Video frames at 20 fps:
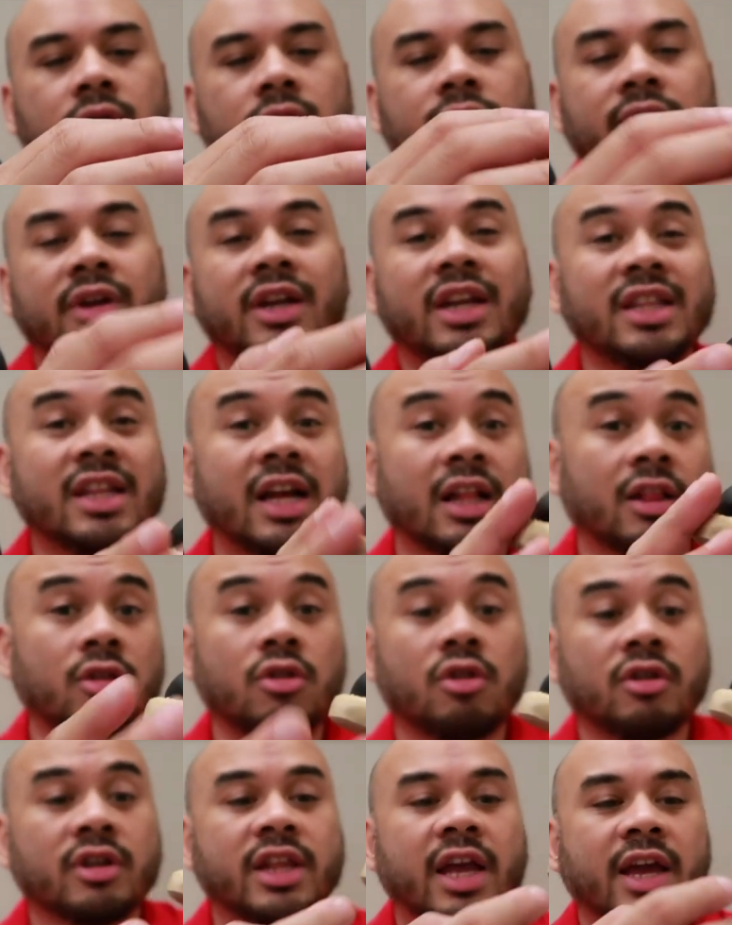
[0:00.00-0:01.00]
really not
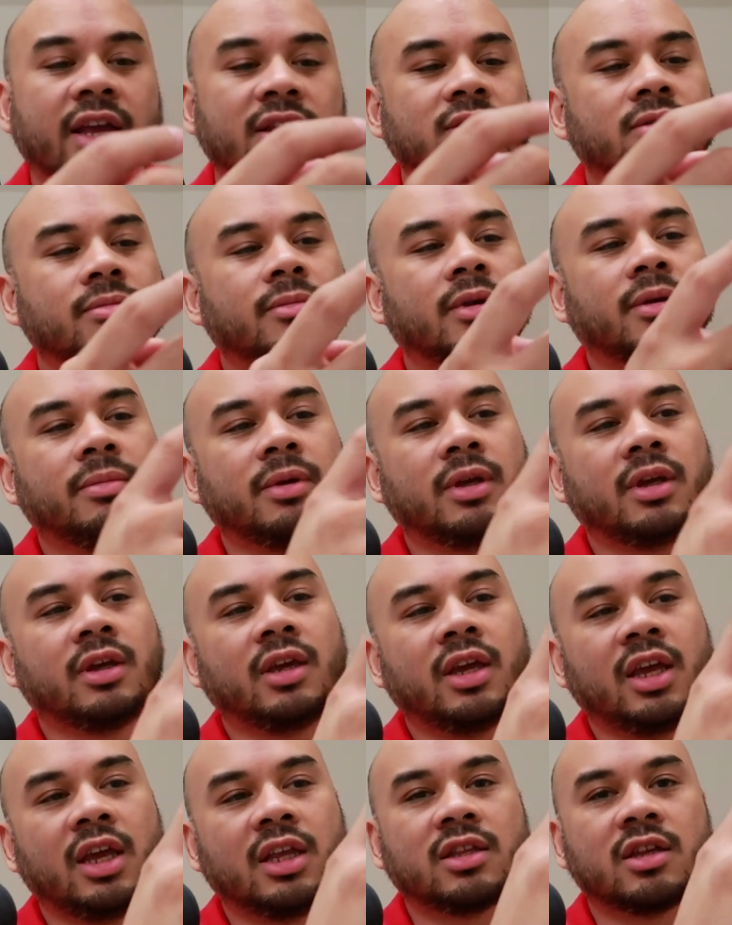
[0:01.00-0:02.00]
look nice, maybe
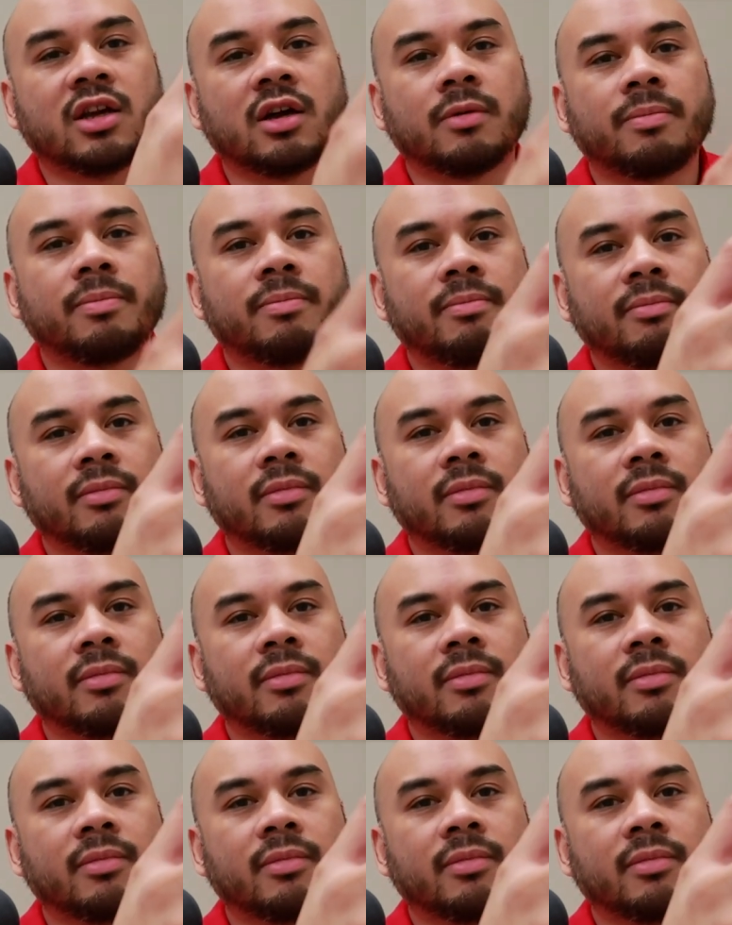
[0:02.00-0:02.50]
eat up